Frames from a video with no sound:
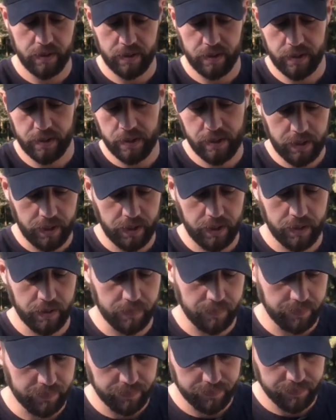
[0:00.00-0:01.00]

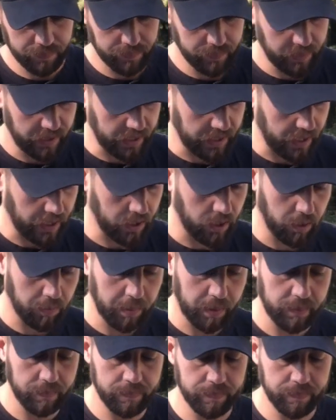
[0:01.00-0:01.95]
Get that open.